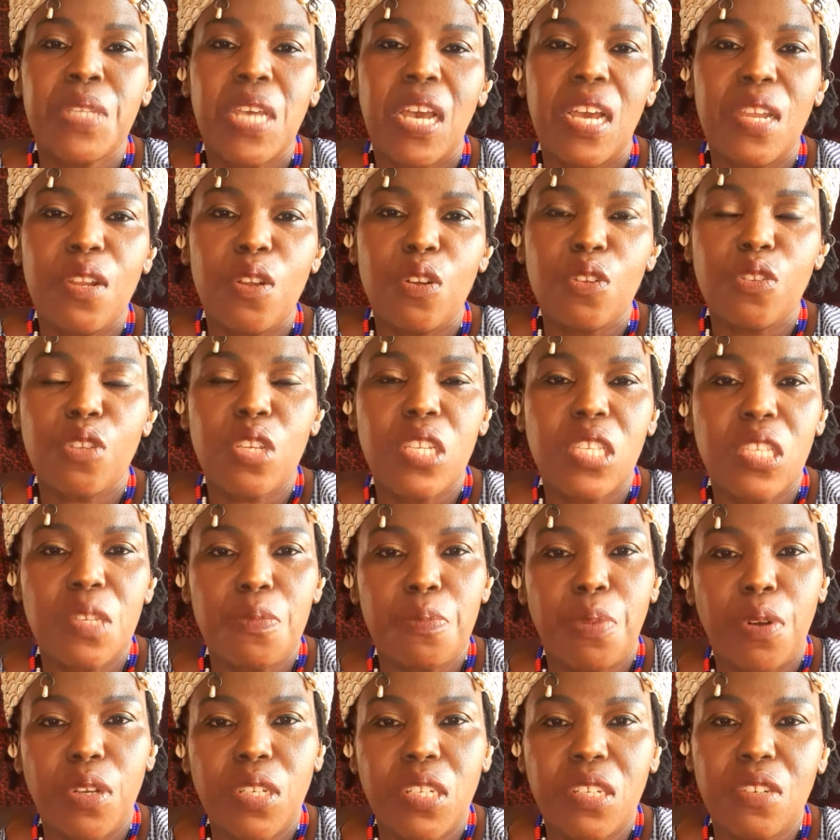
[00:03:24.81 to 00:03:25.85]
And also it's
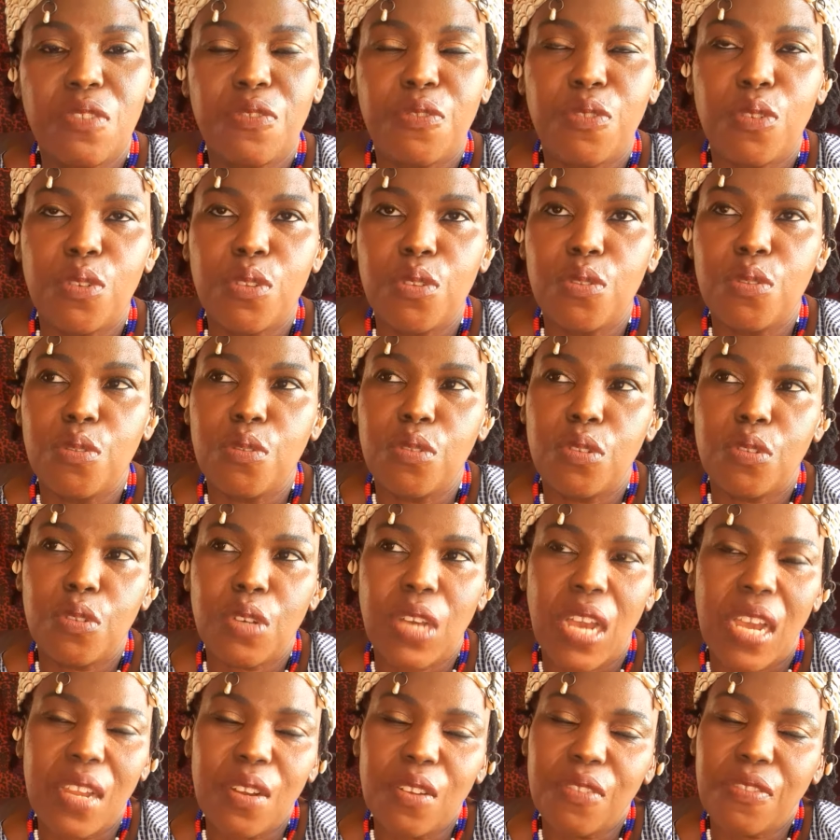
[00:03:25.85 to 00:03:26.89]
important for you to
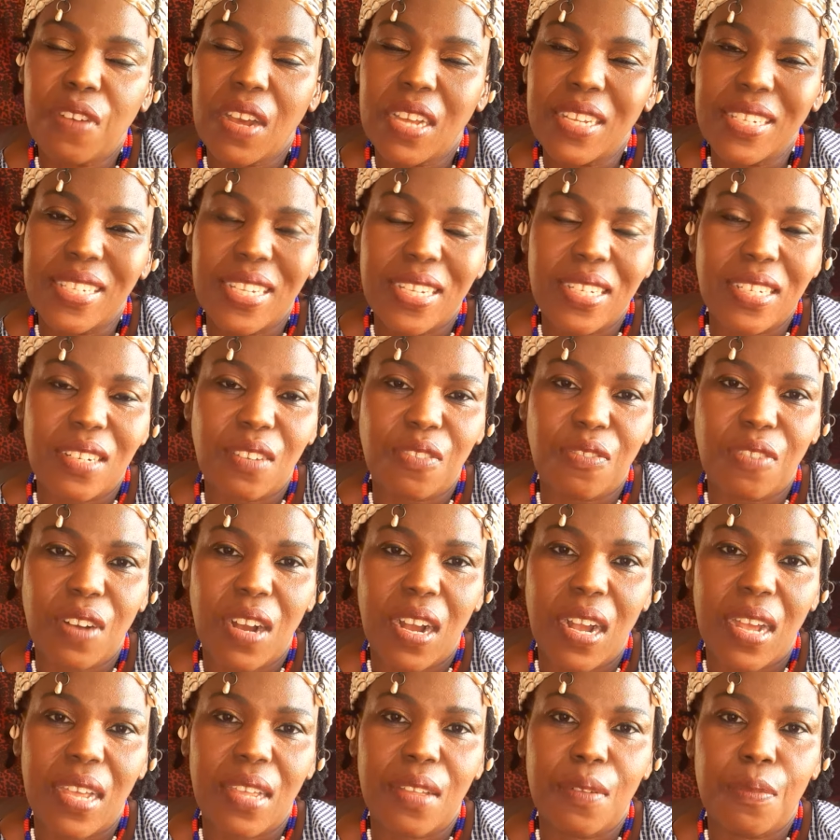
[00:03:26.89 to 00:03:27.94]
kind of
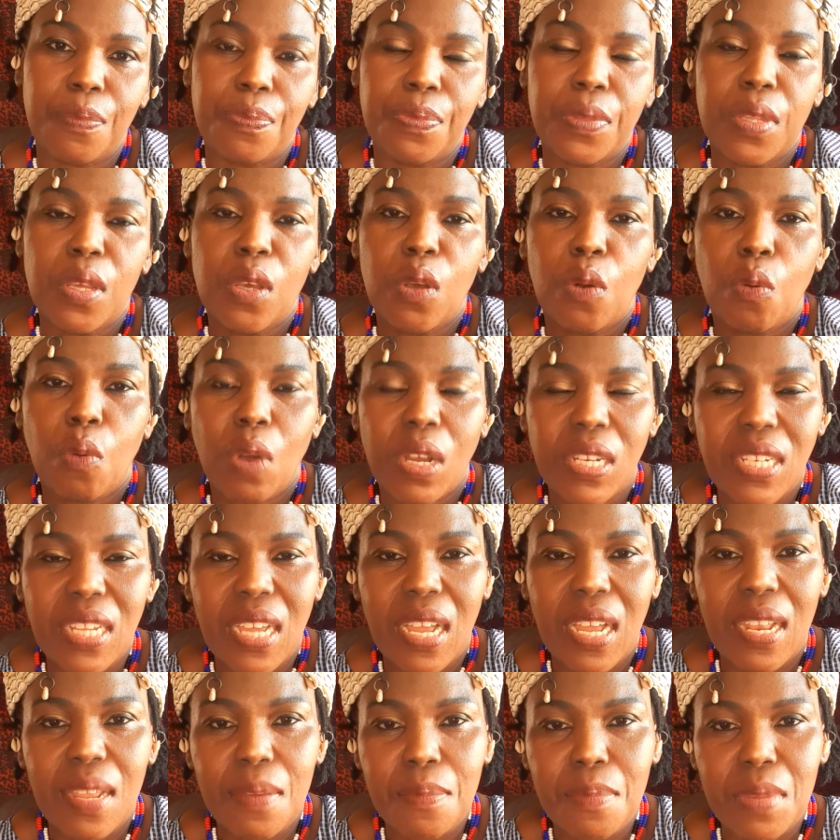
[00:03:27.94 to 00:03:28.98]
identify what
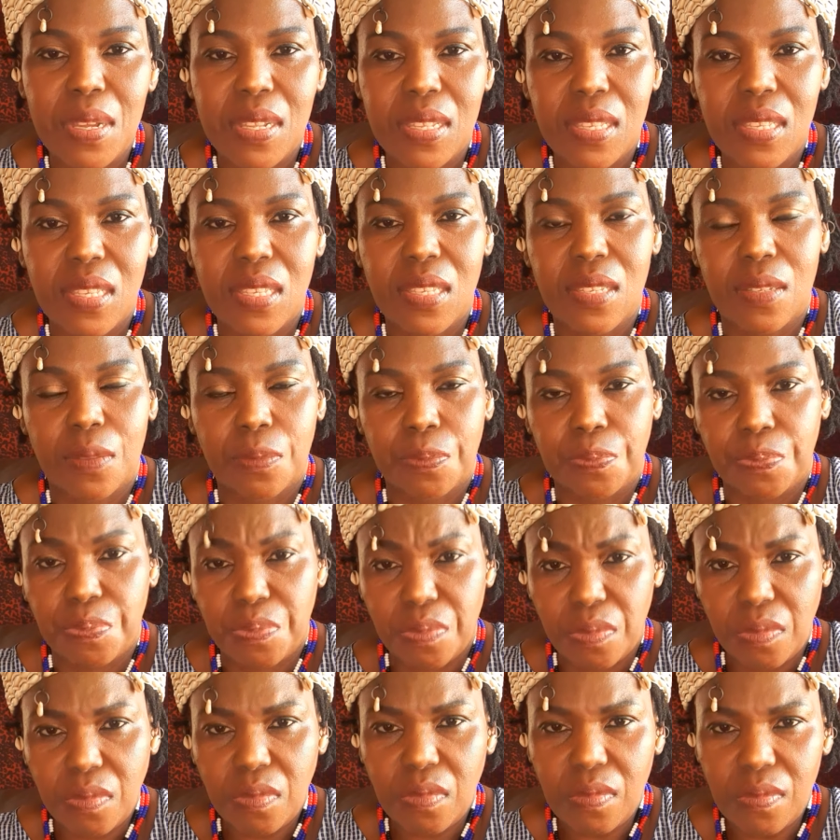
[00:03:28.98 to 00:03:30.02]
elements
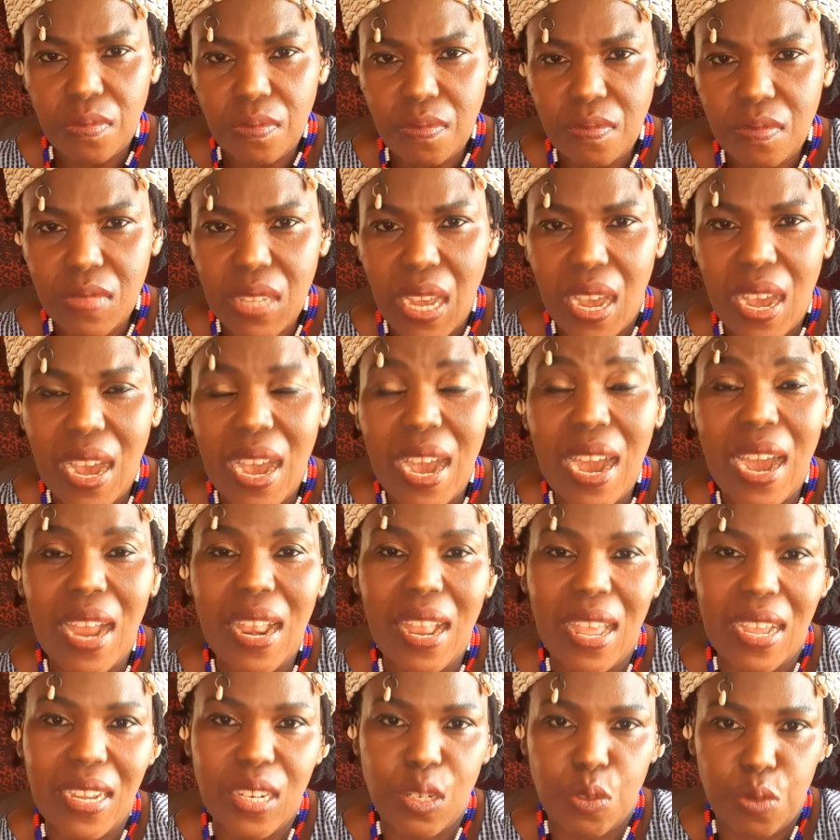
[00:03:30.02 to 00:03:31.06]
are
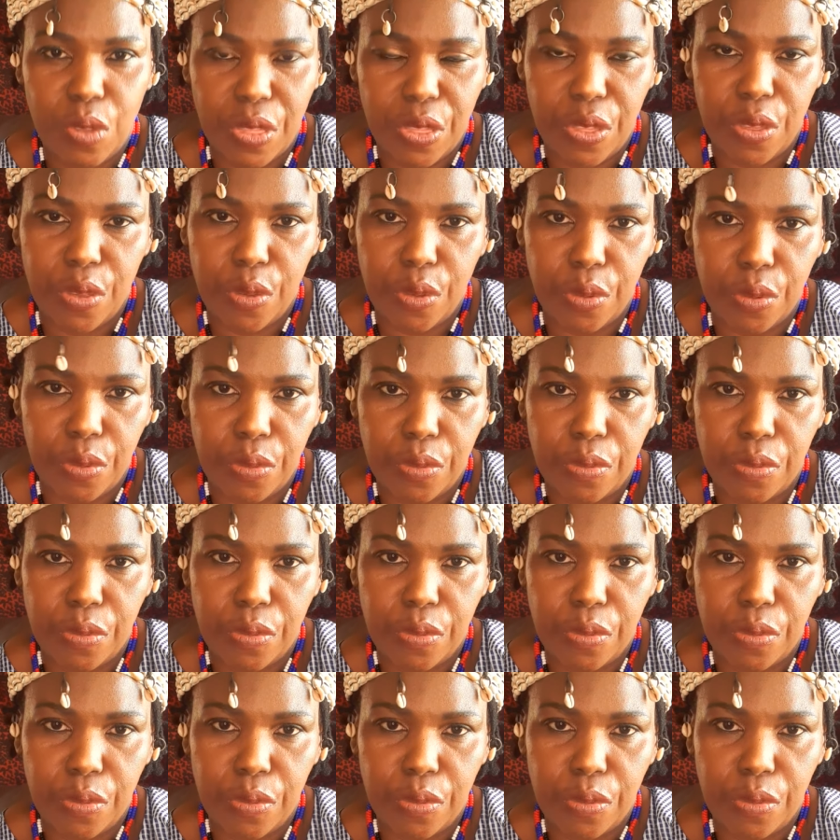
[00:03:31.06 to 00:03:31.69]
aligned with you.